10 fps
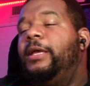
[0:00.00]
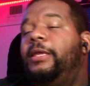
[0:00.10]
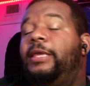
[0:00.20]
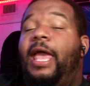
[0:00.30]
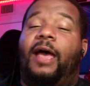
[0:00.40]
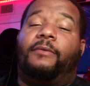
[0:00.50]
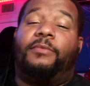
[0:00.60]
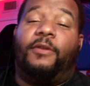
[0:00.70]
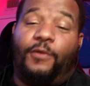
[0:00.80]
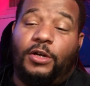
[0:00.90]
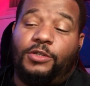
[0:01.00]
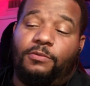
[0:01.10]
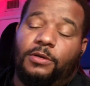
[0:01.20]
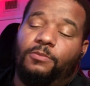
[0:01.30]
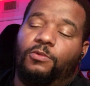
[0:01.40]
yeah, the first
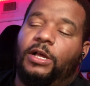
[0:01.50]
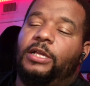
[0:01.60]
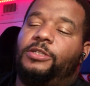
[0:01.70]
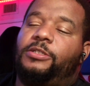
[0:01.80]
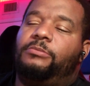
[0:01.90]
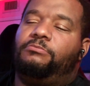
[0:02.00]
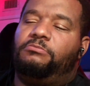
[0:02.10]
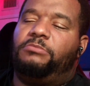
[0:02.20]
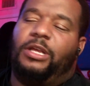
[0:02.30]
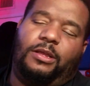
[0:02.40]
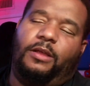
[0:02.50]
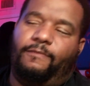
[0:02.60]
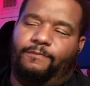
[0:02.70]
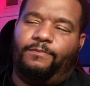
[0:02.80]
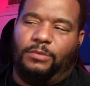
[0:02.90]
one was a, it
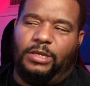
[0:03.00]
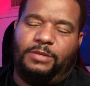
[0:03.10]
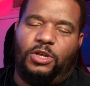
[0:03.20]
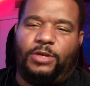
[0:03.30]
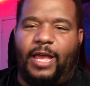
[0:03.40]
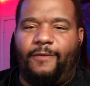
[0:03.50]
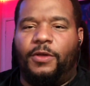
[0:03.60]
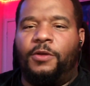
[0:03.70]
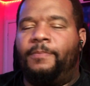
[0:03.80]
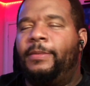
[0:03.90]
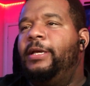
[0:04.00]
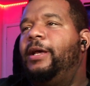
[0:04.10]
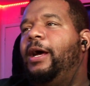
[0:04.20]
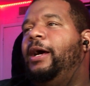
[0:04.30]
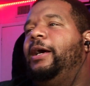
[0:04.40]
was okay film.
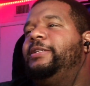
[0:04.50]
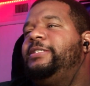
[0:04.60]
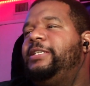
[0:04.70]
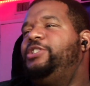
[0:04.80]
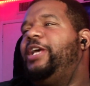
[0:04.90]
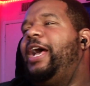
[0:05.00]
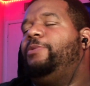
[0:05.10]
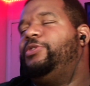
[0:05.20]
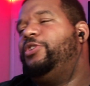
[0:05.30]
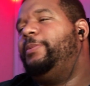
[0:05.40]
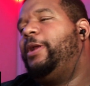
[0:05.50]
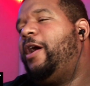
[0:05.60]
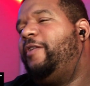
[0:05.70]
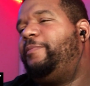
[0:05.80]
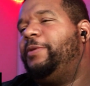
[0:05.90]
Uh, the CGI was a little bit
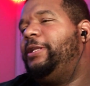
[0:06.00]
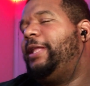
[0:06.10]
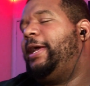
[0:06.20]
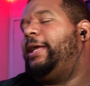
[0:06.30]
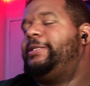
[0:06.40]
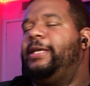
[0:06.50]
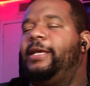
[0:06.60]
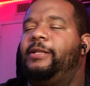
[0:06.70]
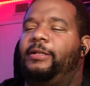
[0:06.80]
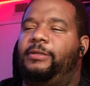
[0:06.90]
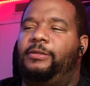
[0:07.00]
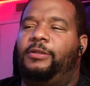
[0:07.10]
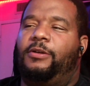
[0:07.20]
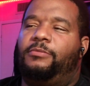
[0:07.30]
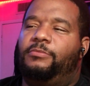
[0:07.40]
off, but like I said, you
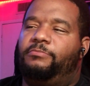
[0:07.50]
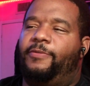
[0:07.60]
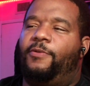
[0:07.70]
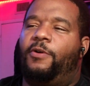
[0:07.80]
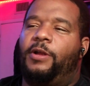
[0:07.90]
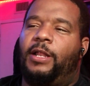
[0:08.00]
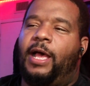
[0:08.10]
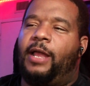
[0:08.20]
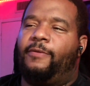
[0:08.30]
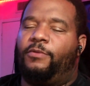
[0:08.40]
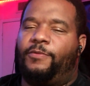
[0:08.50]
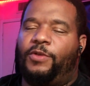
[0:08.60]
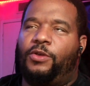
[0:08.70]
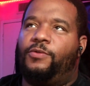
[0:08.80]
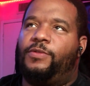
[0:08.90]
know, before in a lot of
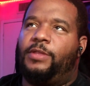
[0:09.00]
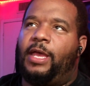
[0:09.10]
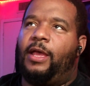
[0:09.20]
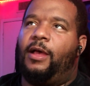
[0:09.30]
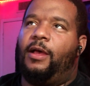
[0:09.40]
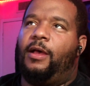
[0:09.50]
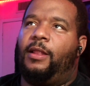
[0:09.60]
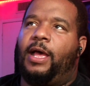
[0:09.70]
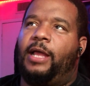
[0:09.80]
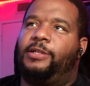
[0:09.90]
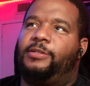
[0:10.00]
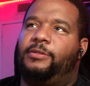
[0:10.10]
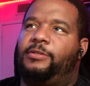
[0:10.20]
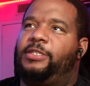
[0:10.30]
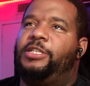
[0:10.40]
reviews, that a lot of
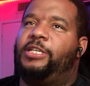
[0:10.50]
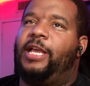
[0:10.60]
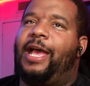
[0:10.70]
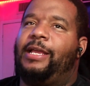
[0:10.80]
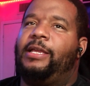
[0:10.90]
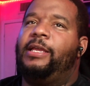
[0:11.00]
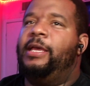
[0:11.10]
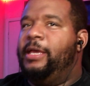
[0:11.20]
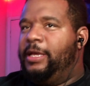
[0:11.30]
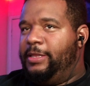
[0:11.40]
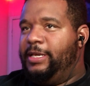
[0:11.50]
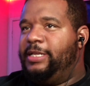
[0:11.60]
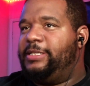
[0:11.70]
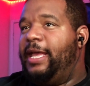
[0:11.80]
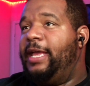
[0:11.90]
CGI
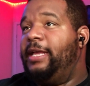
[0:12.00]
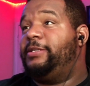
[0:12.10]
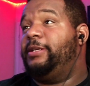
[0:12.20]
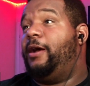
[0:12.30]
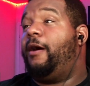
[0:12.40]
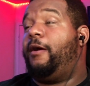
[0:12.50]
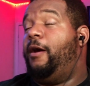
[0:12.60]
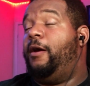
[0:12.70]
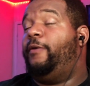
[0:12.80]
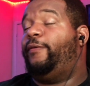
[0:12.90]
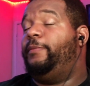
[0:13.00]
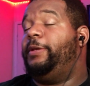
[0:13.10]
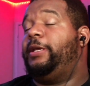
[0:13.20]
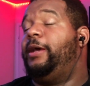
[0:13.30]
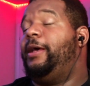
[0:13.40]
these days are off
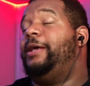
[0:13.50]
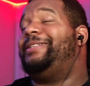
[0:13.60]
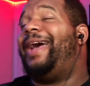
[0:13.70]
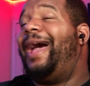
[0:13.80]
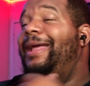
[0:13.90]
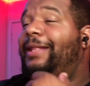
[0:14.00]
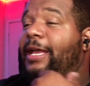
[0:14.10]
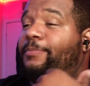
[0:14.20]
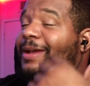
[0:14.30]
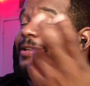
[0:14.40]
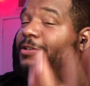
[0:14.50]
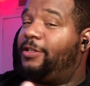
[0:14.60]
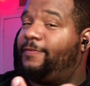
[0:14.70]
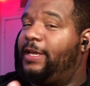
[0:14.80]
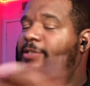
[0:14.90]
because I like practical
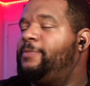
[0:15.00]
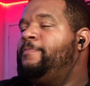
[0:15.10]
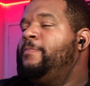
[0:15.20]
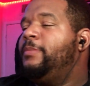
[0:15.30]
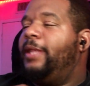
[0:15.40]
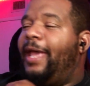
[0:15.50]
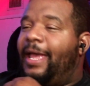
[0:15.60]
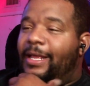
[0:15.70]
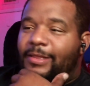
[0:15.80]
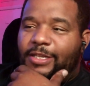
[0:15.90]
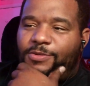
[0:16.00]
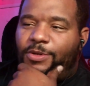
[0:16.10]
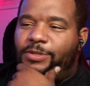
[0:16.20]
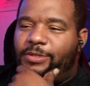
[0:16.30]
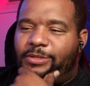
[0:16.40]
effects, and this
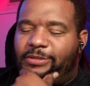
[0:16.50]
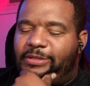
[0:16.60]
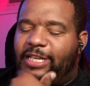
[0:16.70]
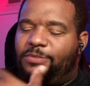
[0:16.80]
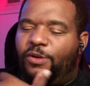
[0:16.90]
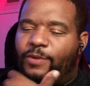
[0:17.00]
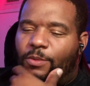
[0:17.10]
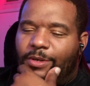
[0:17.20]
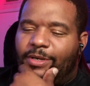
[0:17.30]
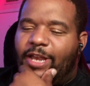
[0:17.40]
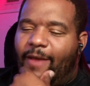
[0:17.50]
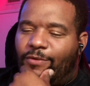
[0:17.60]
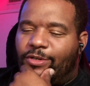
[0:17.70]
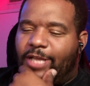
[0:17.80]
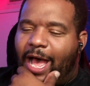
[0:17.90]
one, this movie will
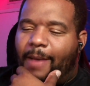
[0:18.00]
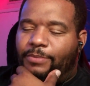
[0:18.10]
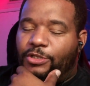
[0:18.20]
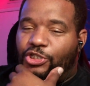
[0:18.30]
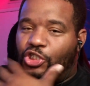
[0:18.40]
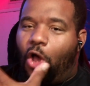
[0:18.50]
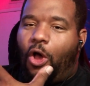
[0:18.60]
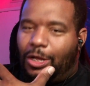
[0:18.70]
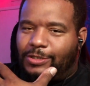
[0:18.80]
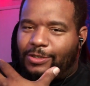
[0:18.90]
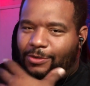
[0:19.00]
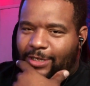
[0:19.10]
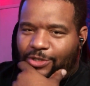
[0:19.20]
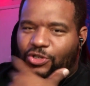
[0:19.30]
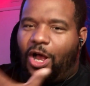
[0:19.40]
never top Jaws. Okay,
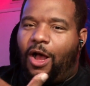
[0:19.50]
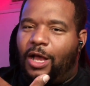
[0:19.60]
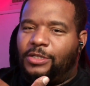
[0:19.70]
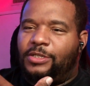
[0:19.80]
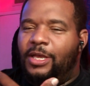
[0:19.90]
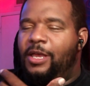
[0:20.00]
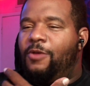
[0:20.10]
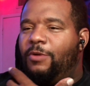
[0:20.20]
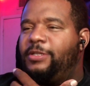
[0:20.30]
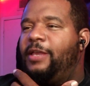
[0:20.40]
Jaws was a